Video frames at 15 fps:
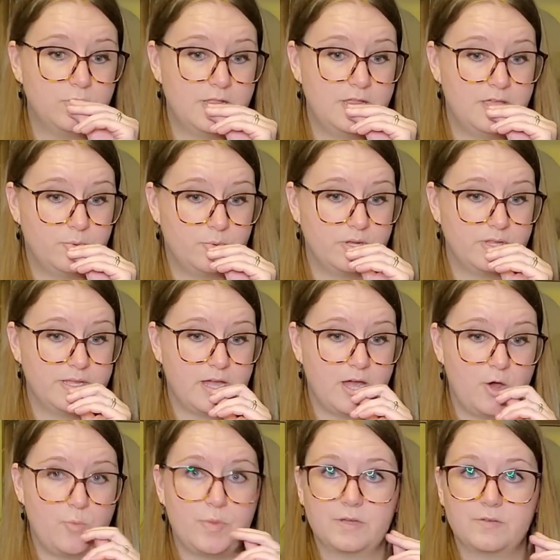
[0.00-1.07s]
really, really
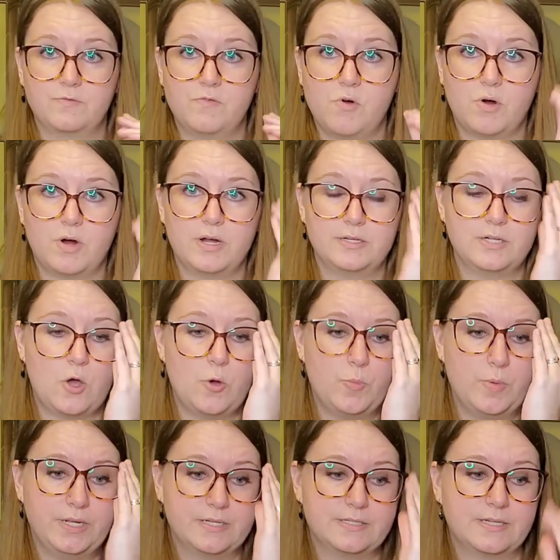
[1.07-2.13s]
hoping for an
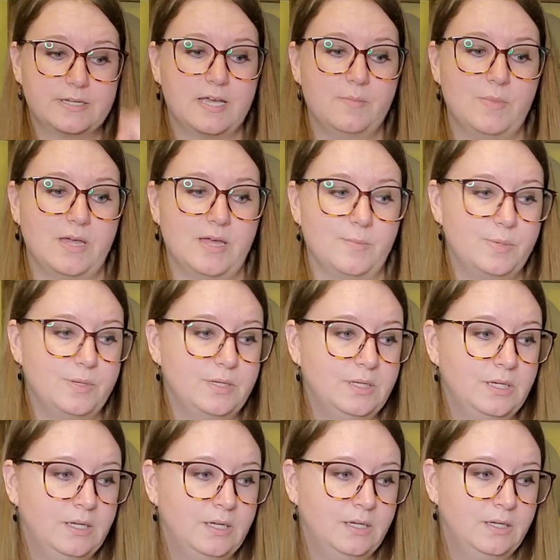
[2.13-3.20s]
opening to come up
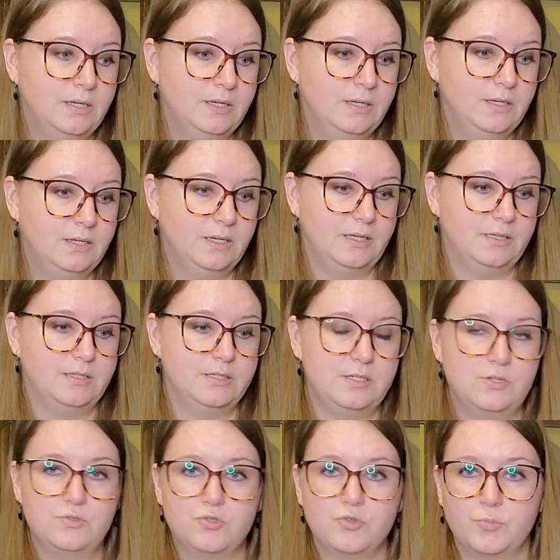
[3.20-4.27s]
in the
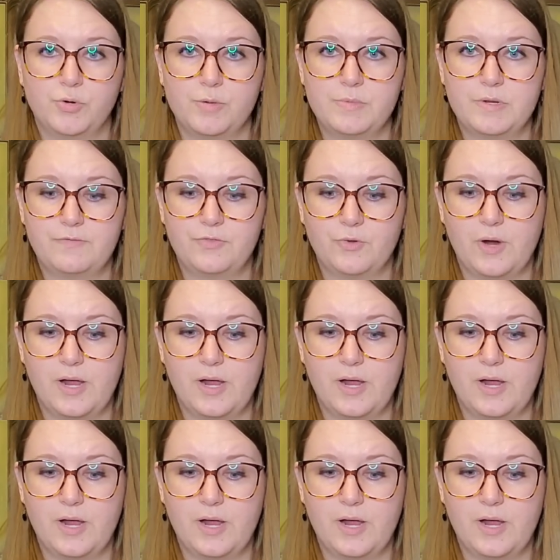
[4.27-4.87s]
neutral primitive